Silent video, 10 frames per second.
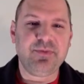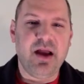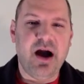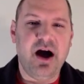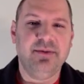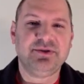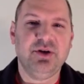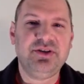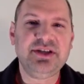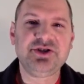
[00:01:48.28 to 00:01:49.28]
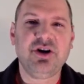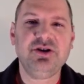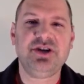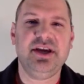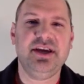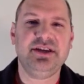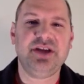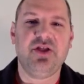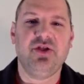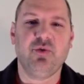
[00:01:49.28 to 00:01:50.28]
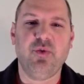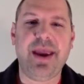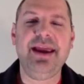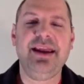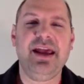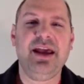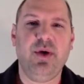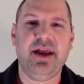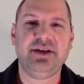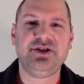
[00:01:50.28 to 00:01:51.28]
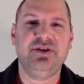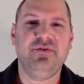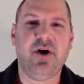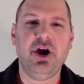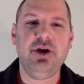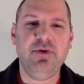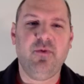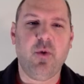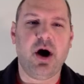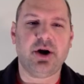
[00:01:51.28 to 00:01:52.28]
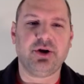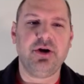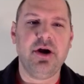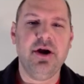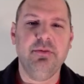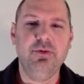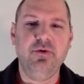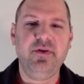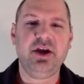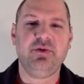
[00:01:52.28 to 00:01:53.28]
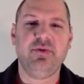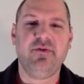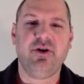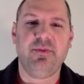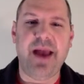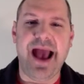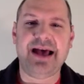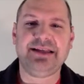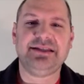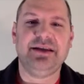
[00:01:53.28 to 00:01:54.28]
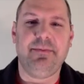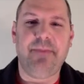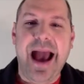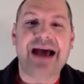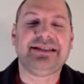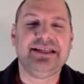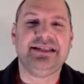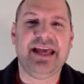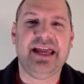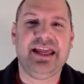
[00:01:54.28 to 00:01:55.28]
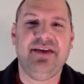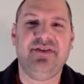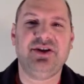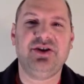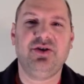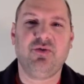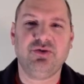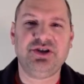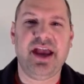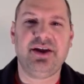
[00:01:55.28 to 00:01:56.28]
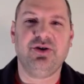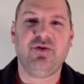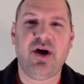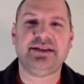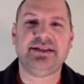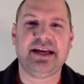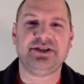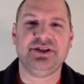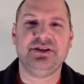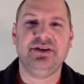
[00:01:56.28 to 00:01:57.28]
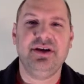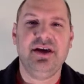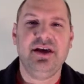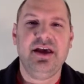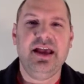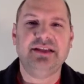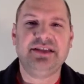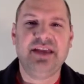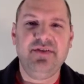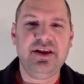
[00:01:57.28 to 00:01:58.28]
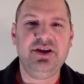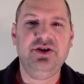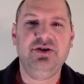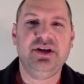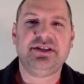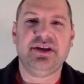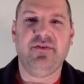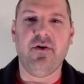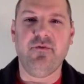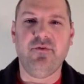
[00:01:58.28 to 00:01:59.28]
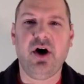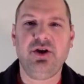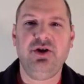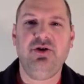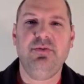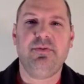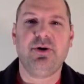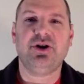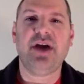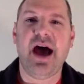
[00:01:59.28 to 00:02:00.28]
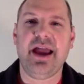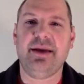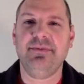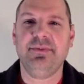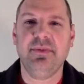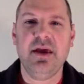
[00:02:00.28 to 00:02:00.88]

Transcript: So discharge is the rate at which the volume of water moving in a river passes a given channel cross-section. It's given in units of volume per time.